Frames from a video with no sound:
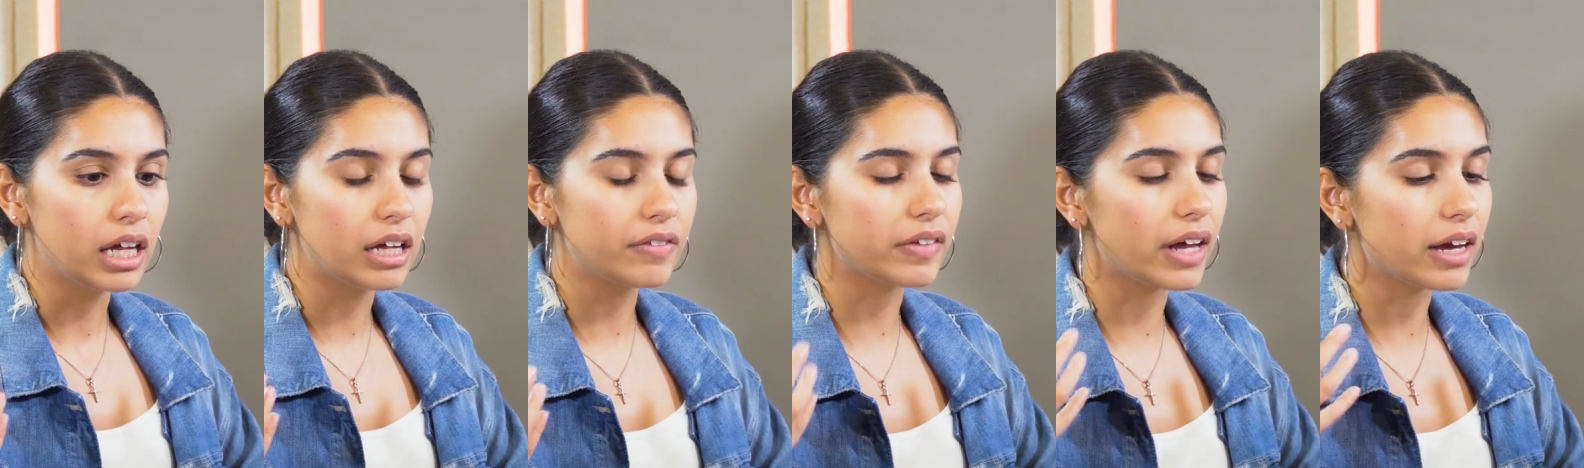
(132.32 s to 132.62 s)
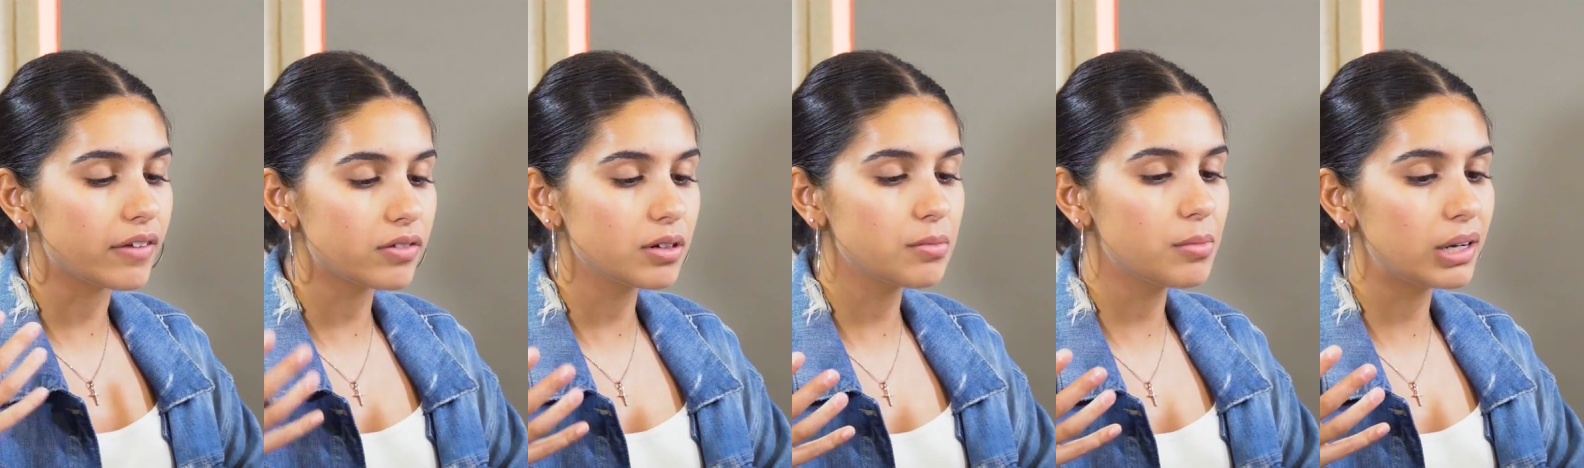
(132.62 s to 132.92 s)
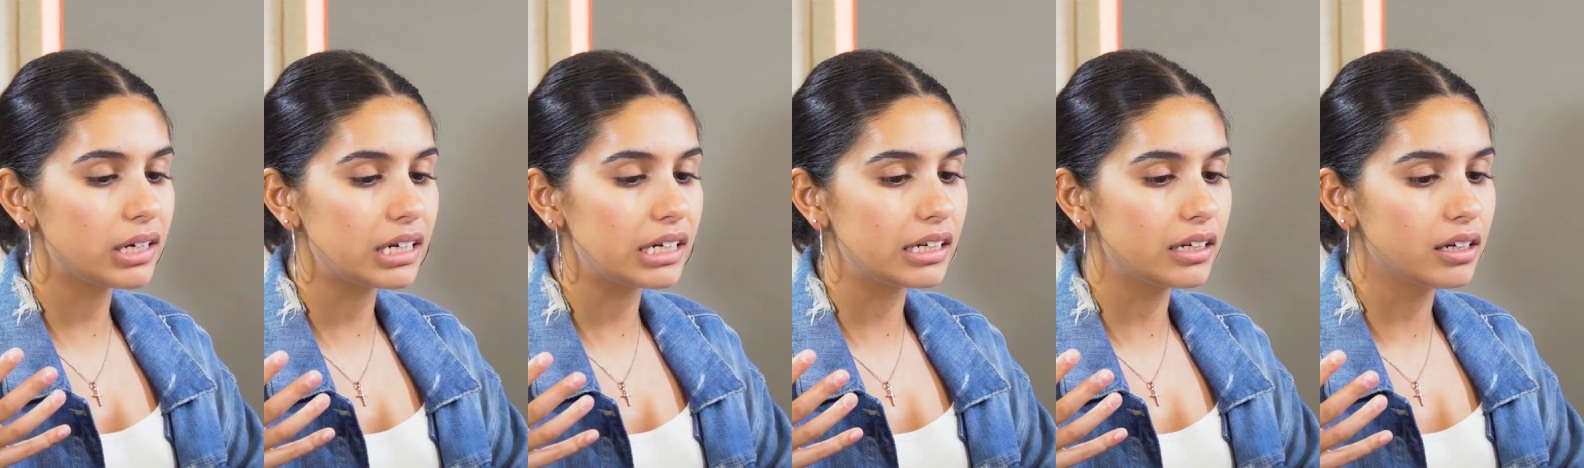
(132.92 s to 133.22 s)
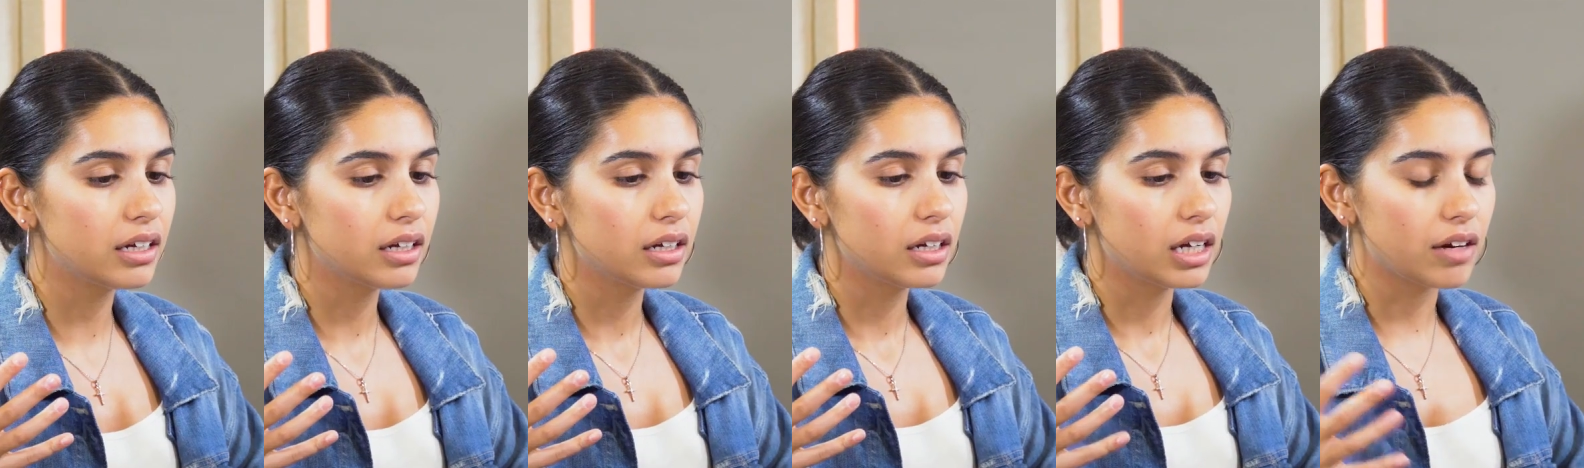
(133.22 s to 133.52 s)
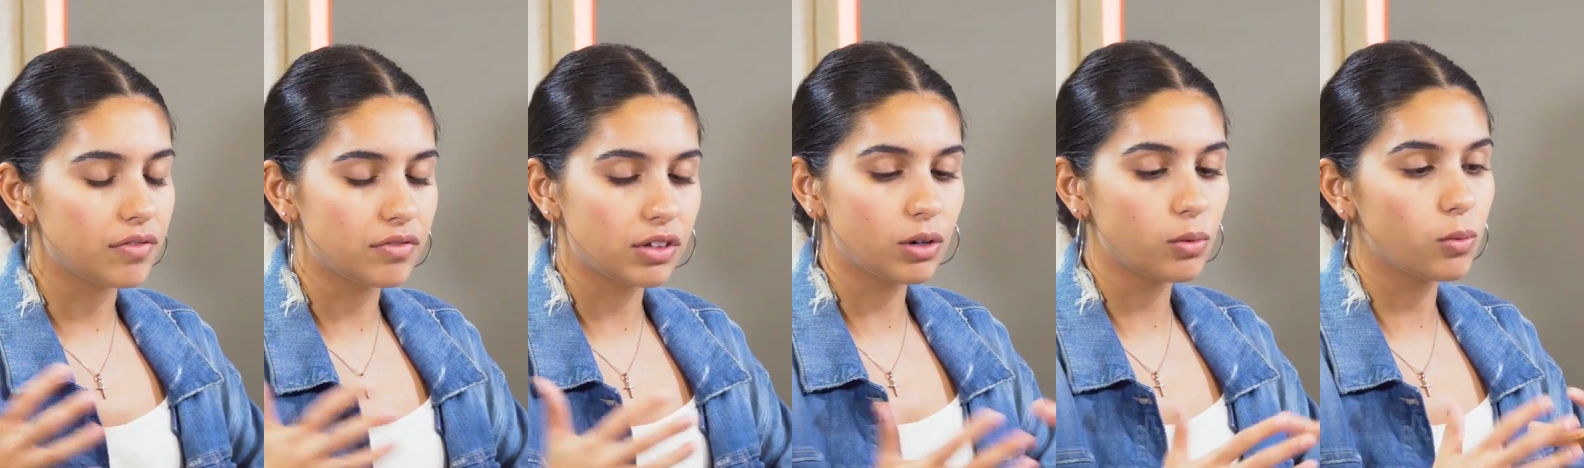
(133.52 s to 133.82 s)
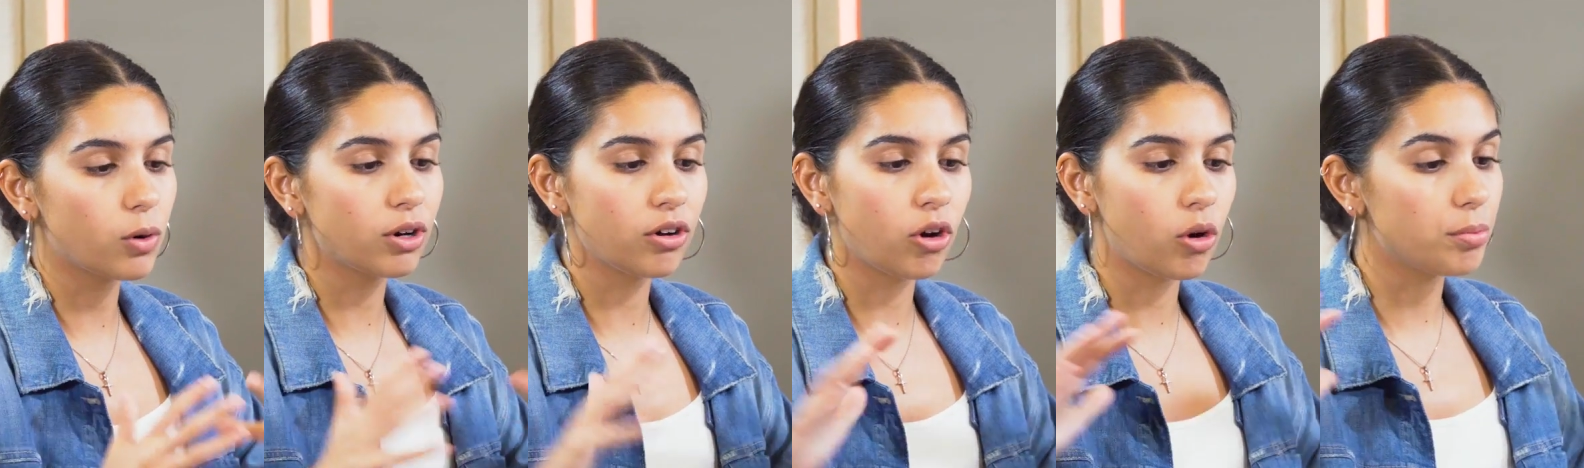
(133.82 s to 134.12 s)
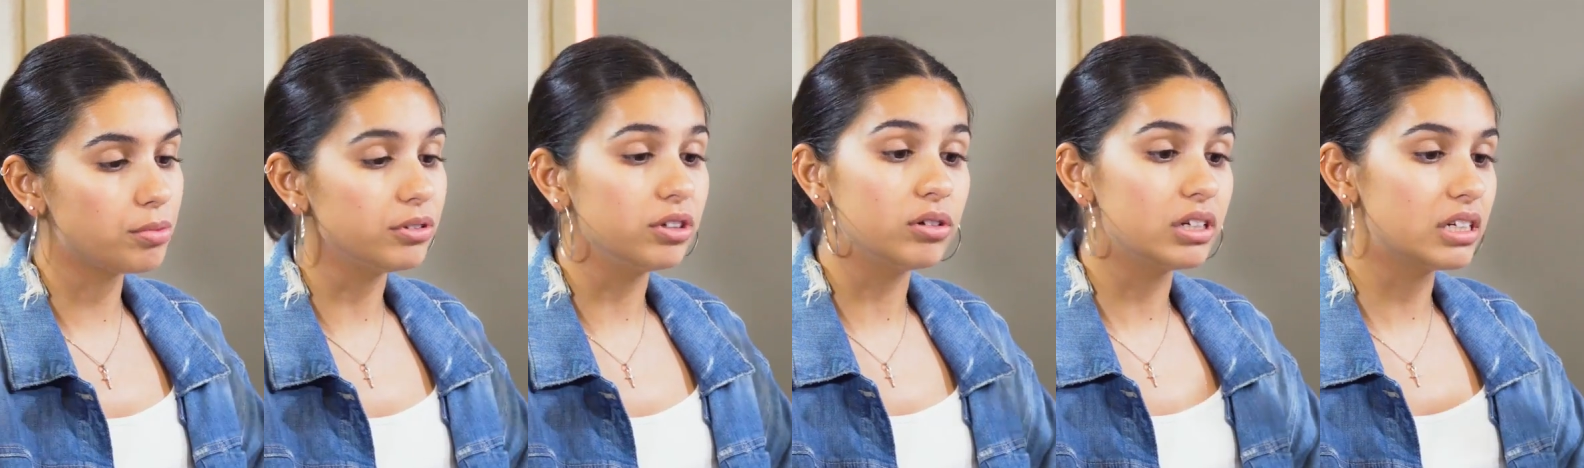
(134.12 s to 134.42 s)
if there were no
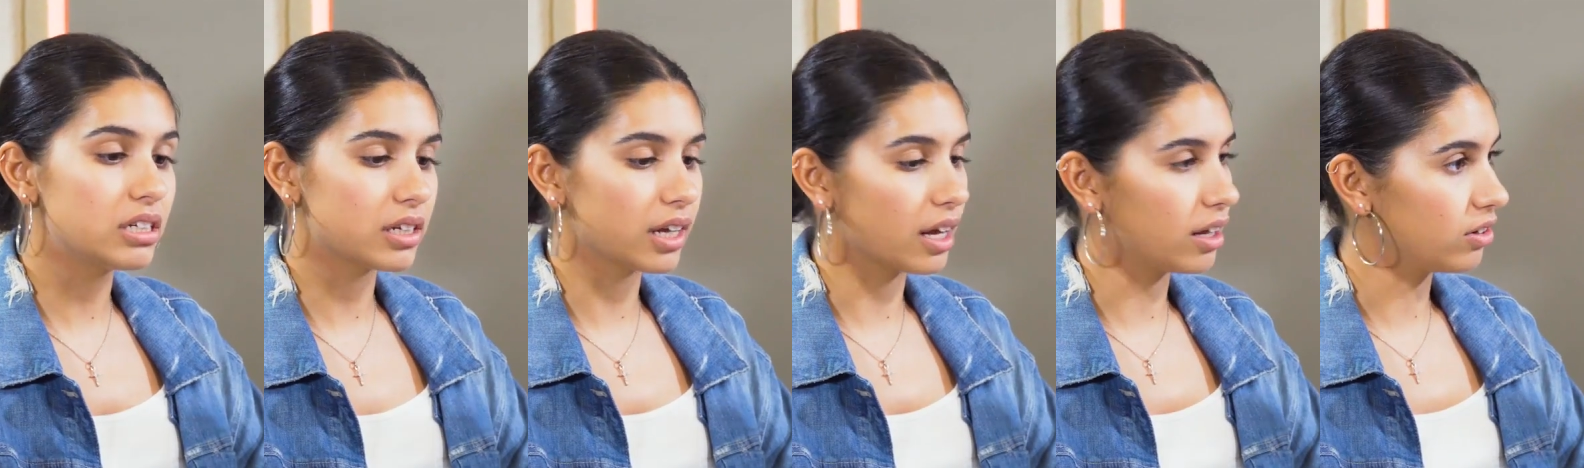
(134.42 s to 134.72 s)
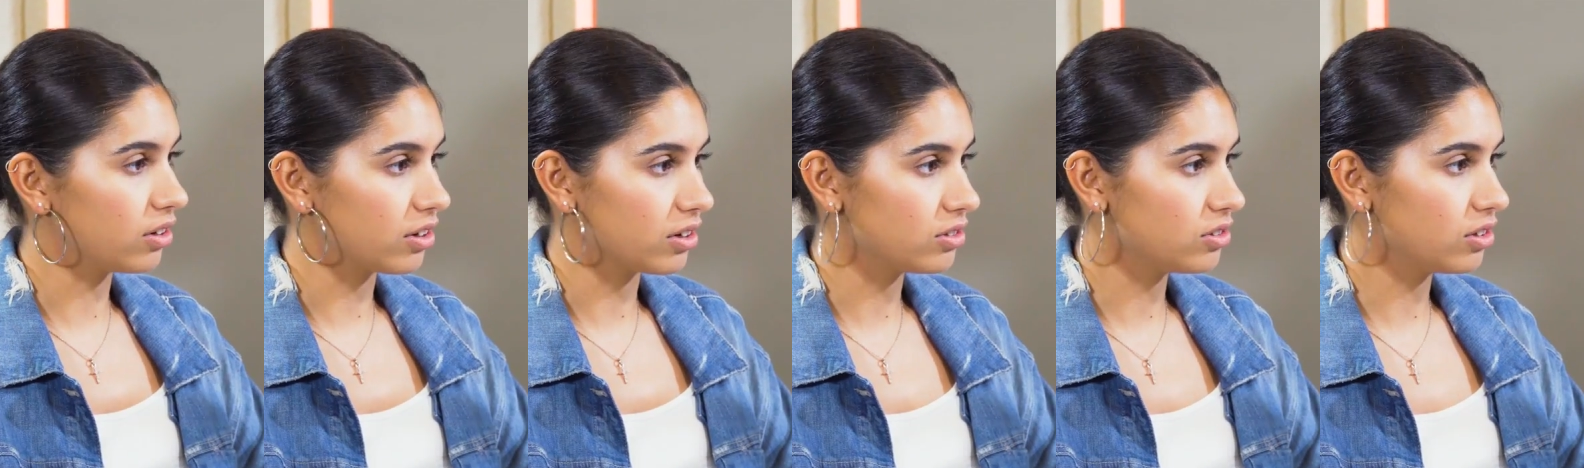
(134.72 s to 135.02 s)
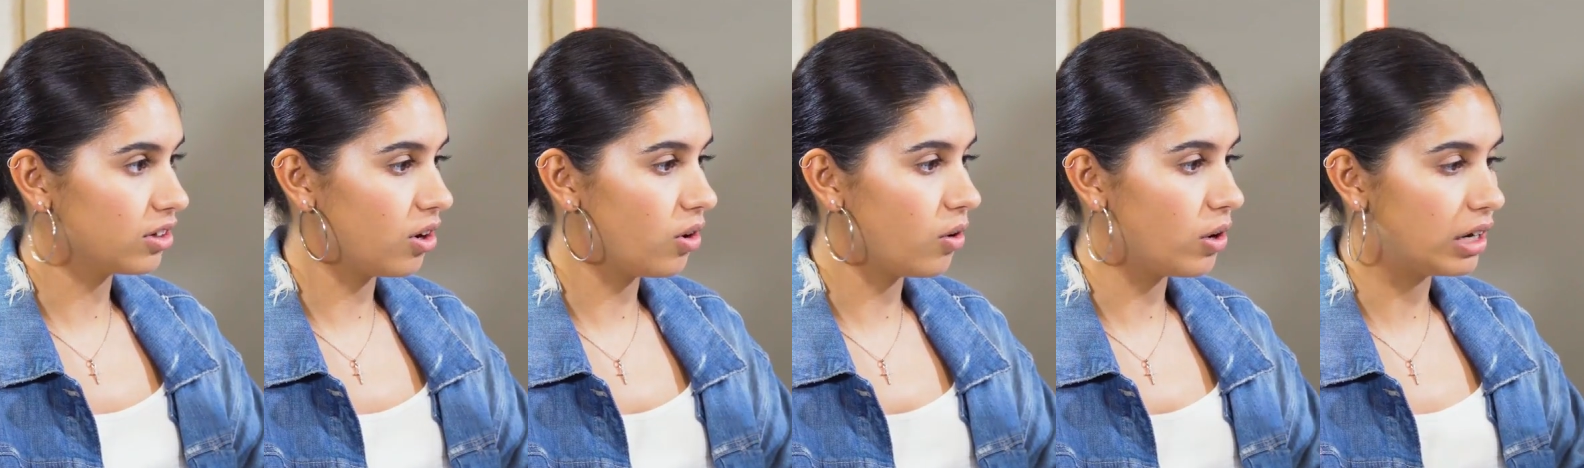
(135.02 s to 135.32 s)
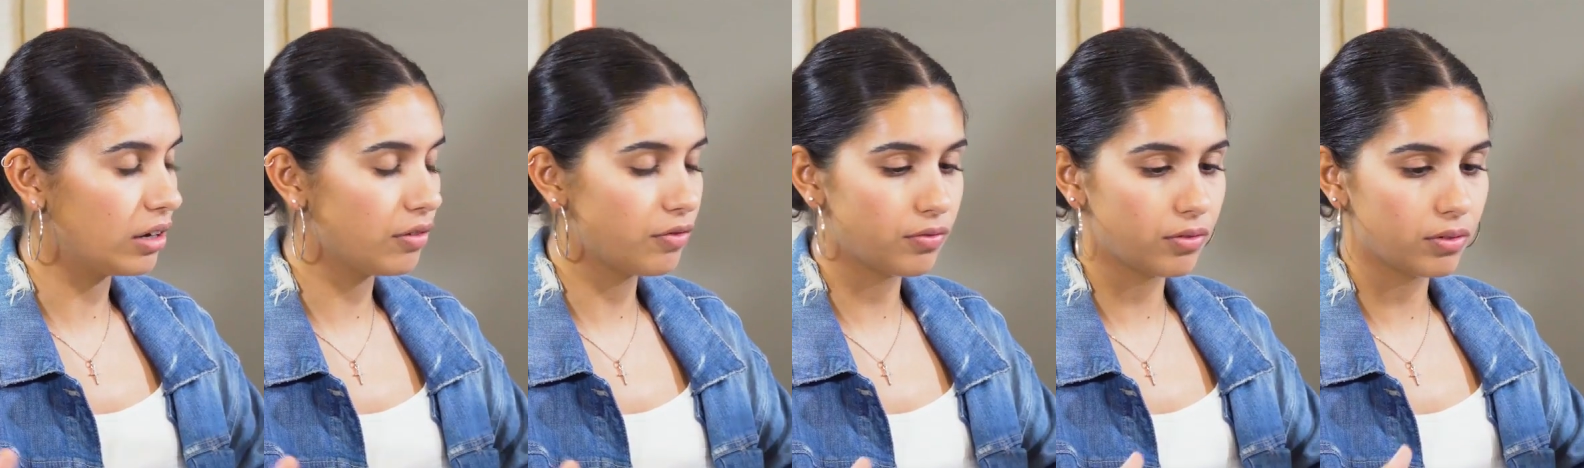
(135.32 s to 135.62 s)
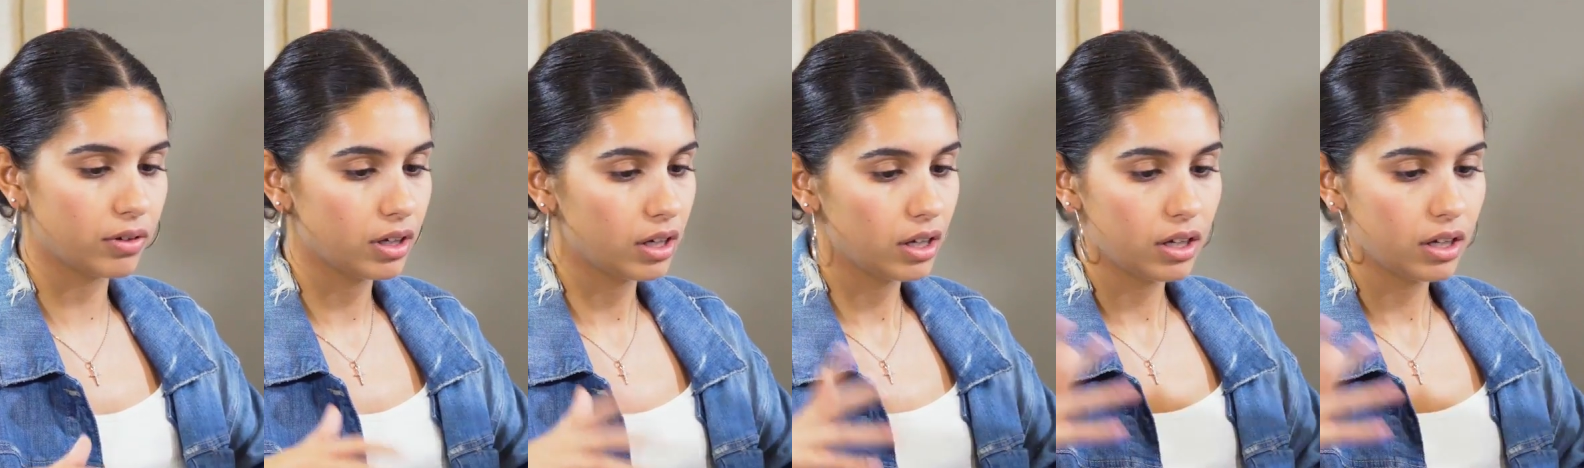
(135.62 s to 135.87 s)
beauty standards, and if